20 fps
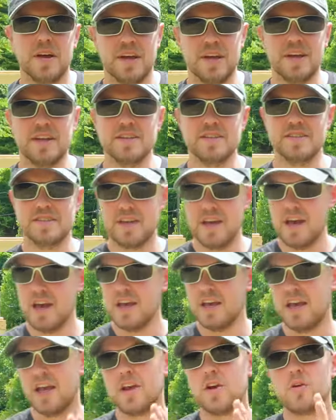is
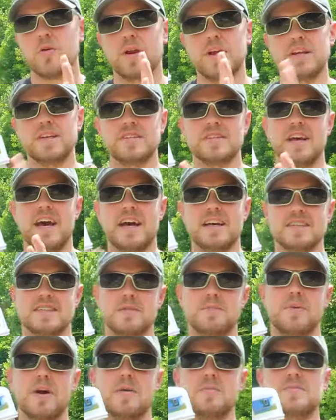increased as
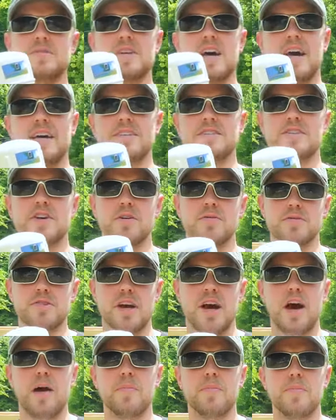the pump size goes
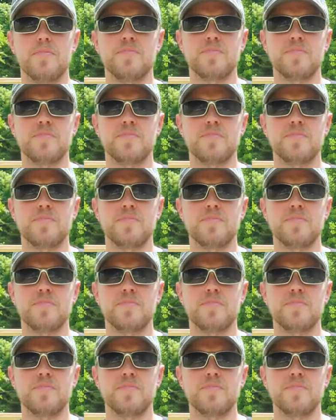up.